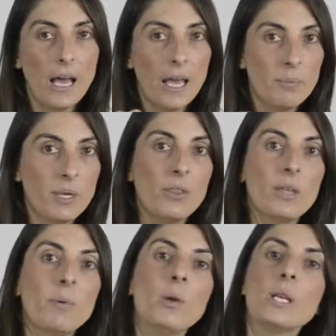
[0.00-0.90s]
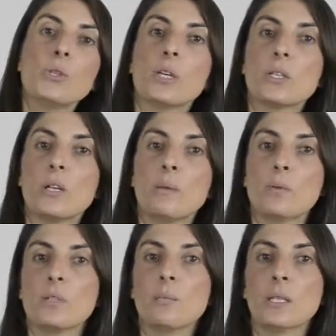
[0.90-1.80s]
This time, I
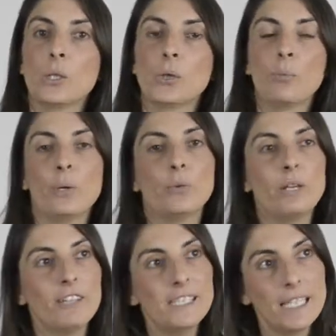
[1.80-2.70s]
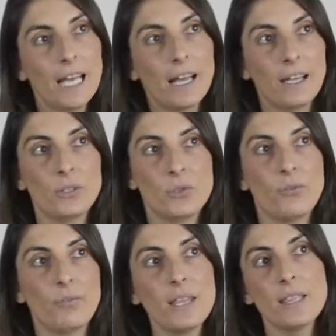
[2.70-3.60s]
agreed to what the light meter told
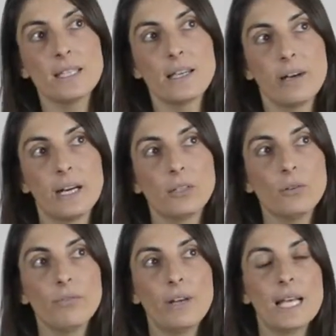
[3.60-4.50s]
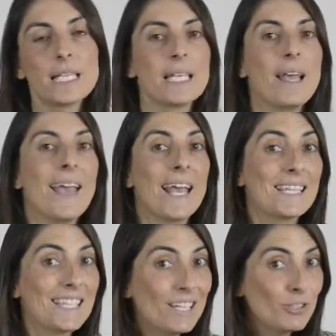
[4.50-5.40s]
me. But there is
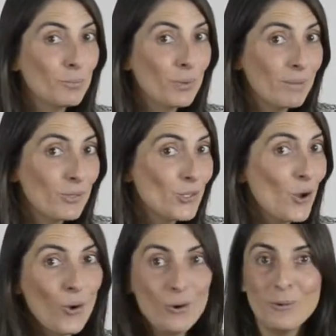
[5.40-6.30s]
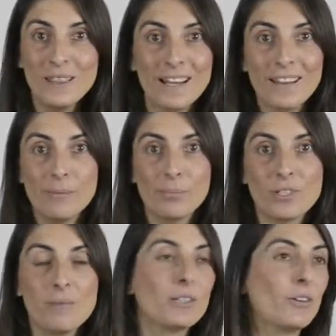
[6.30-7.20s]
an advantage when working with a
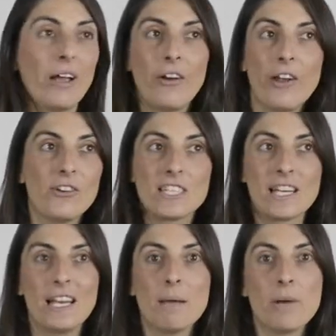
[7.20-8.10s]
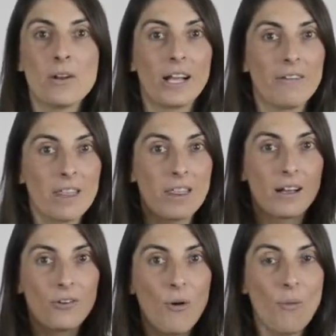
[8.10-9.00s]
flash. You can't forget about the
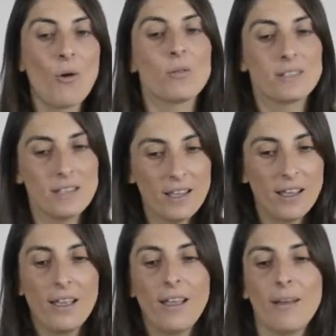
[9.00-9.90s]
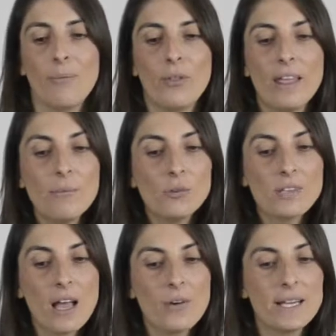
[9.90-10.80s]
light meter. It's true.
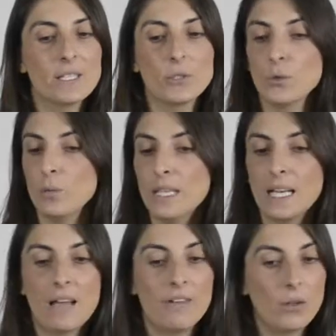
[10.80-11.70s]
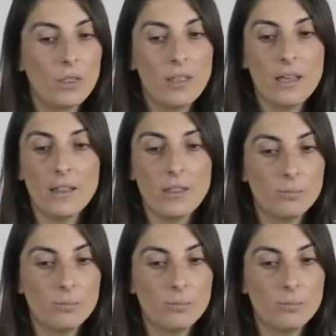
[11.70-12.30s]
Don't throw your hands up.